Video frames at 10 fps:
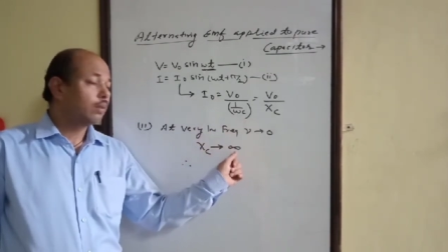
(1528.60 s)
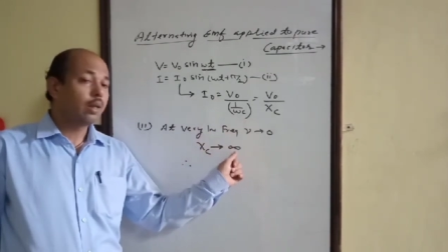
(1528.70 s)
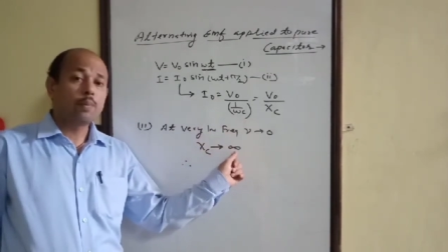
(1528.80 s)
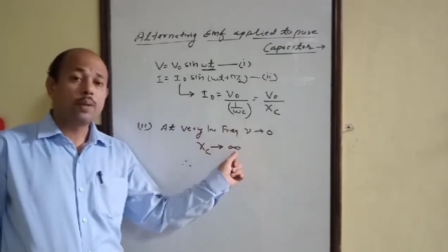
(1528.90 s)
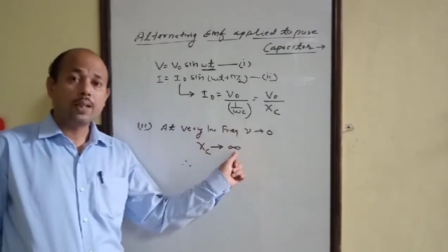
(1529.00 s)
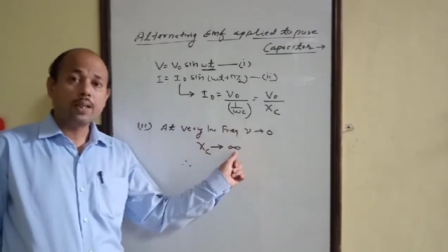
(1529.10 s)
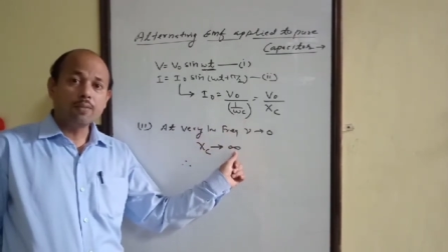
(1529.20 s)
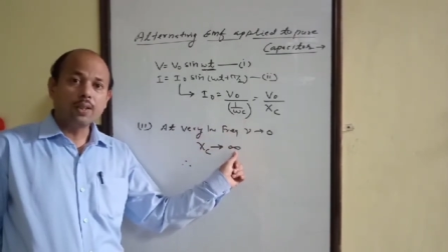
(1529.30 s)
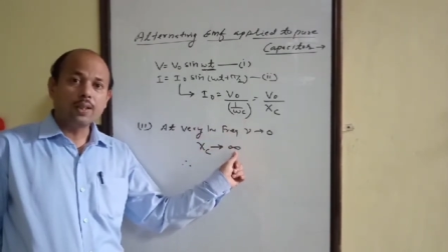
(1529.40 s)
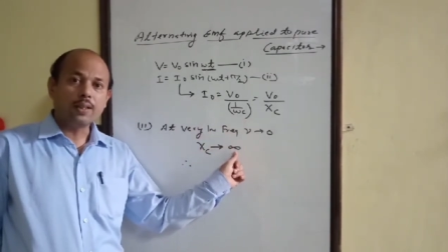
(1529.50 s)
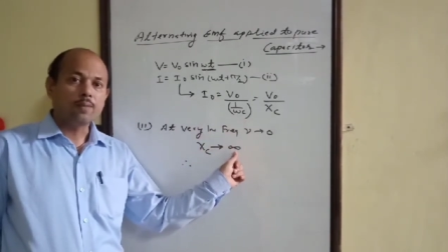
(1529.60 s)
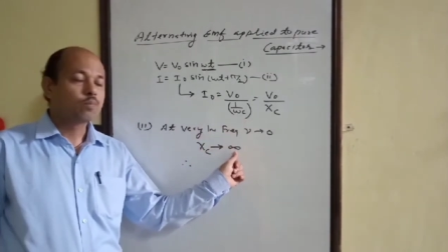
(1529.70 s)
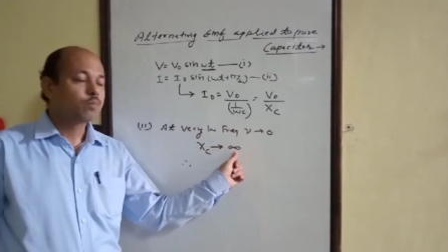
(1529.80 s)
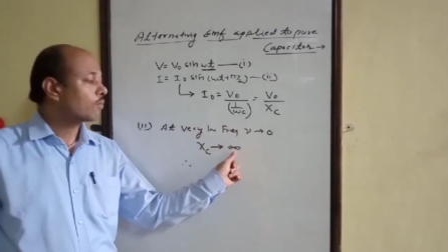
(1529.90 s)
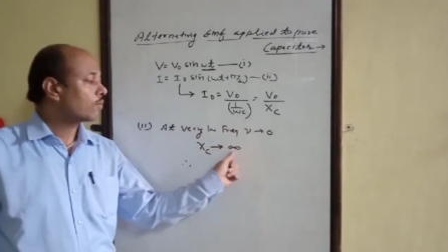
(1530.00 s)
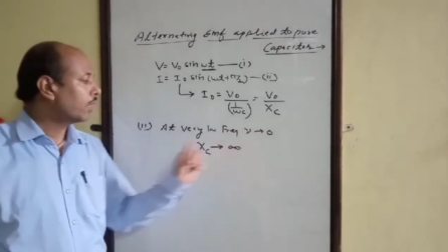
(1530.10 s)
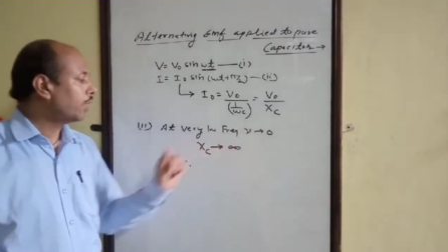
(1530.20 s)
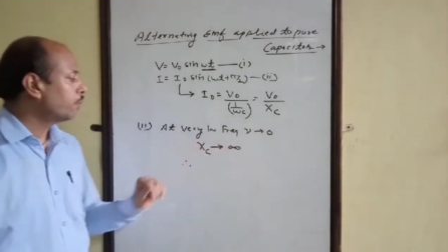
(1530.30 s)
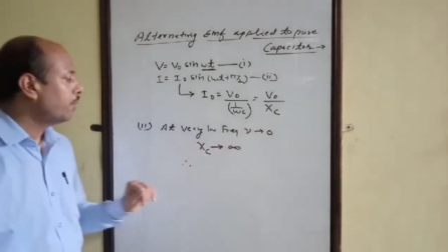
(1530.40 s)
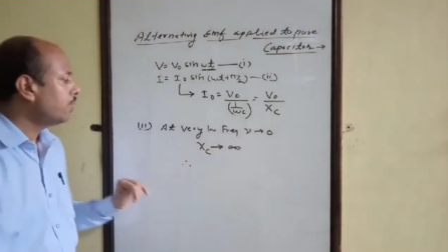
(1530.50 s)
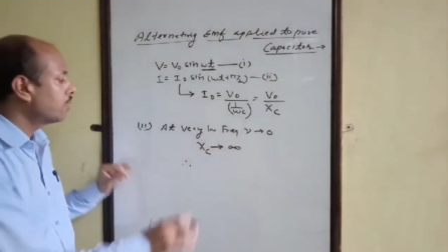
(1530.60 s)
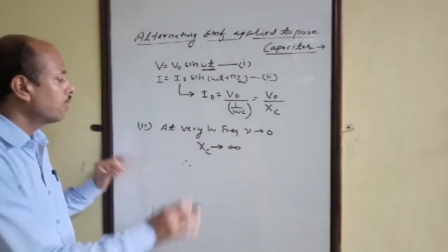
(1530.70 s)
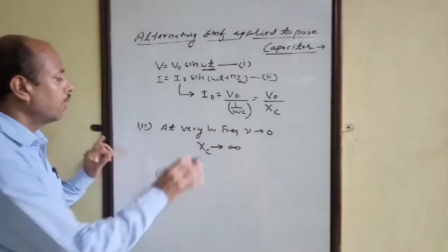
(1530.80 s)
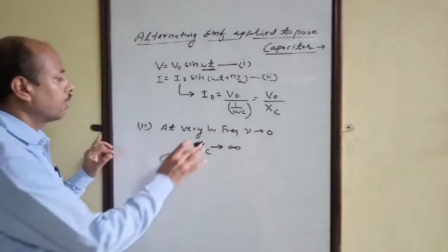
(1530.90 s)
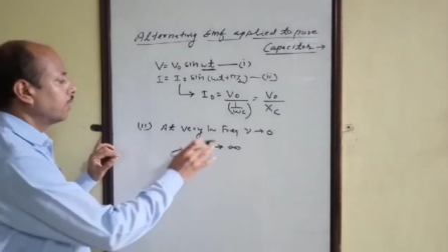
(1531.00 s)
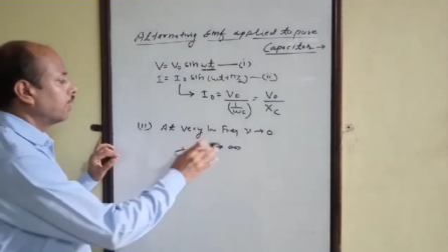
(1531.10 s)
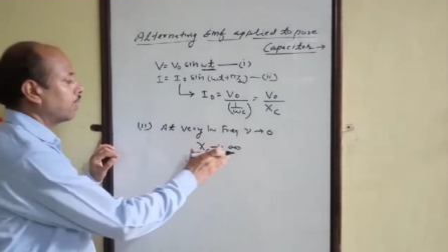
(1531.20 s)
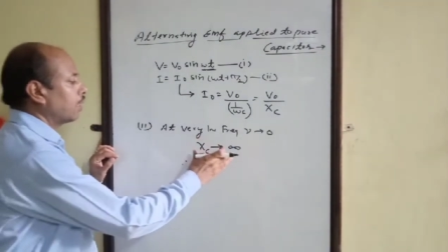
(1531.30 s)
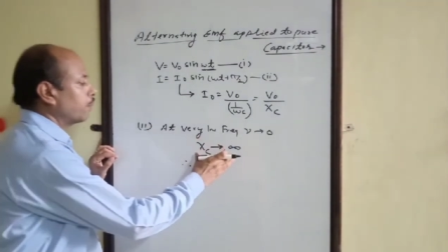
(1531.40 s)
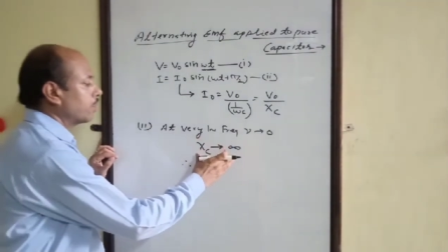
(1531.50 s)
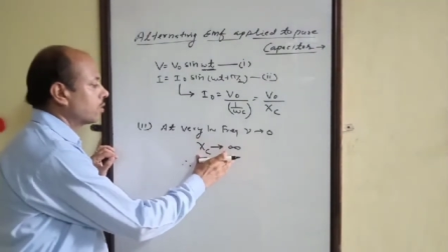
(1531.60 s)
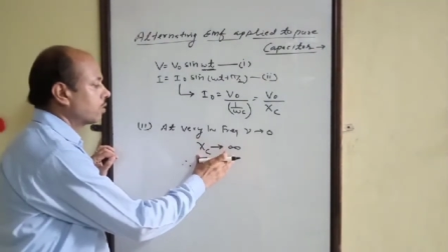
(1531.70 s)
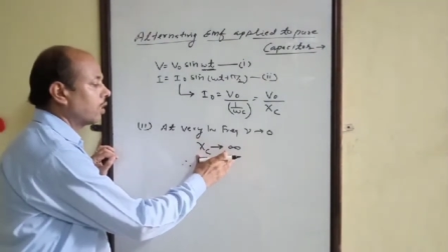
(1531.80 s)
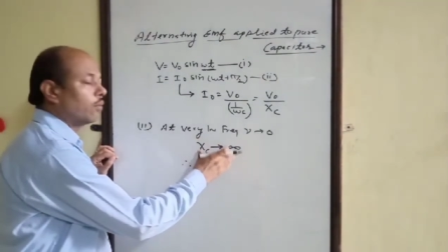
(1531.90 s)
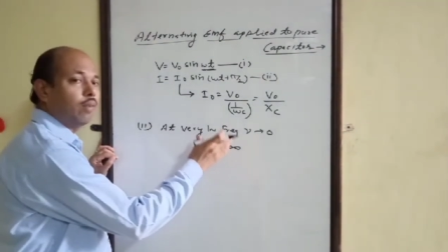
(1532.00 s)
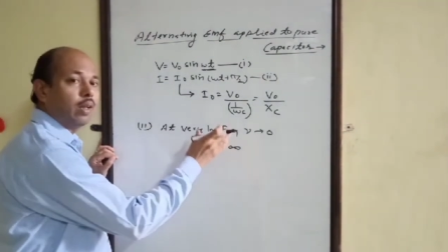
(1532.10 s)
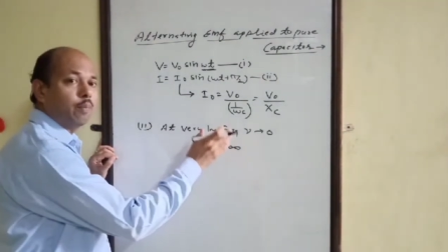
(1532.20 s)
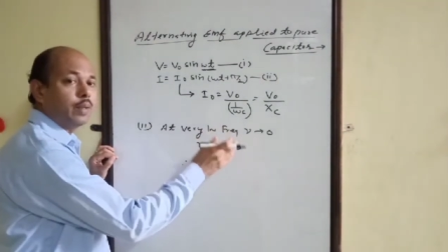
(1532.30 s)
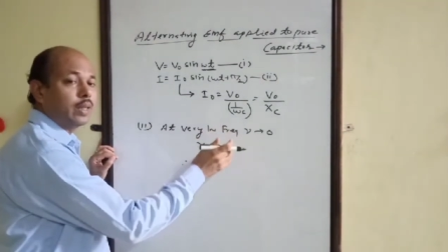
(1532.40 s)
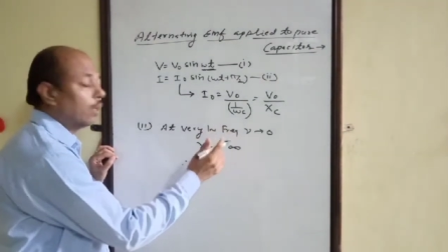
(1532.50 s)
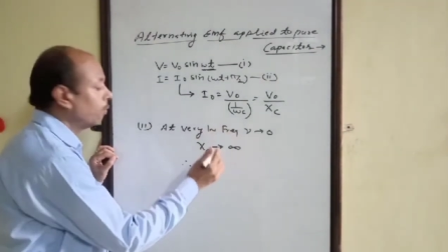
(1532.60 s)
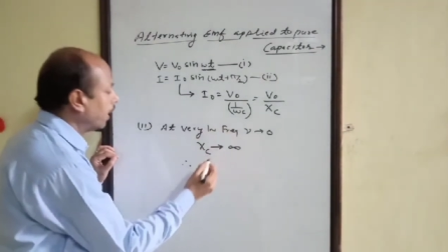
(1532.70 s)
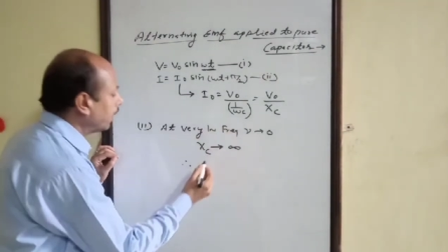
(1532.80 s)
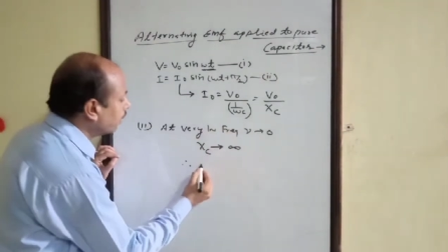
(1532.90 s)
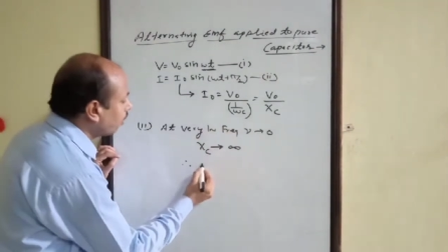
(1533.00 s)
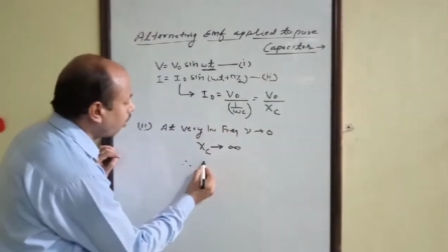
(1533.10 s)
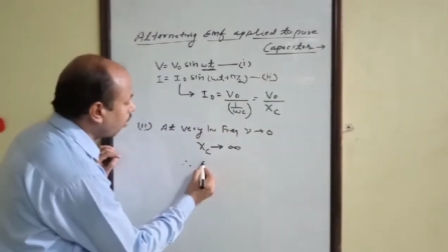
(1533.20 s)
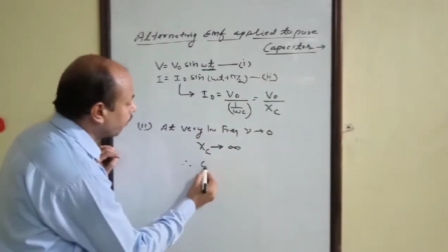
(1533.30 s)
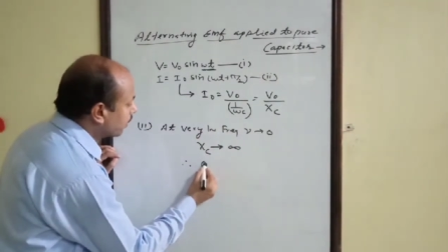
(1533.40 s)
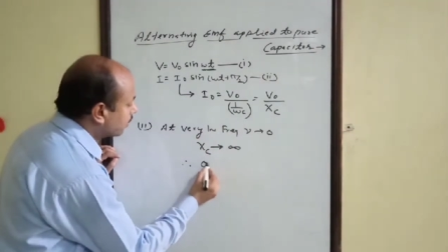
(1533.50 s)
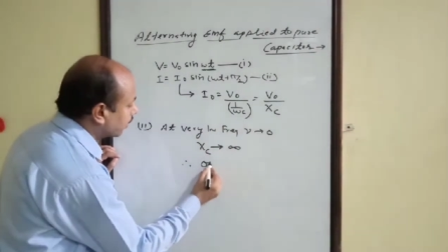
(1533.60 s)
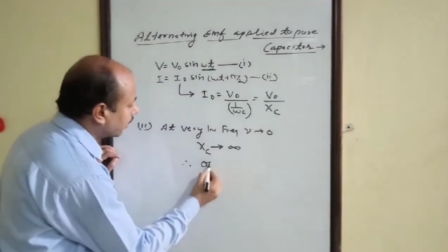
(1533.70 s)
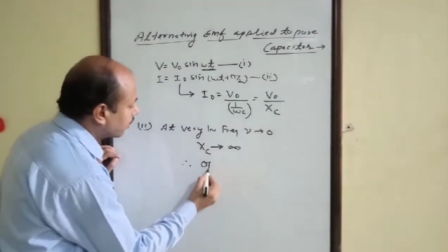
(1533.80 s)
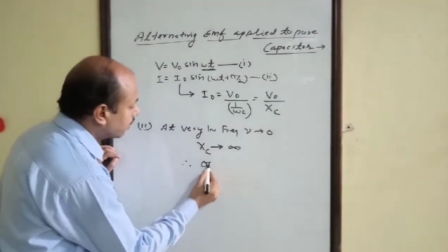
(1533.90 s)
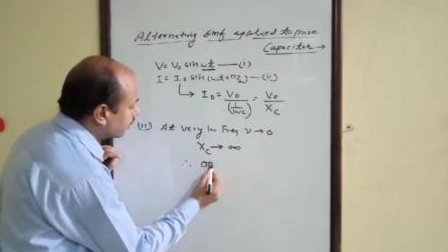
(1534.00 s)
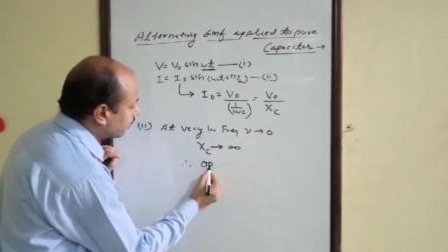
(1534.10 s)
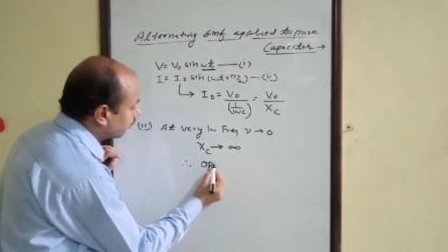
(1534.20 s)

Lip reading: will be infinity. It means the capacitor will behave like open circuit.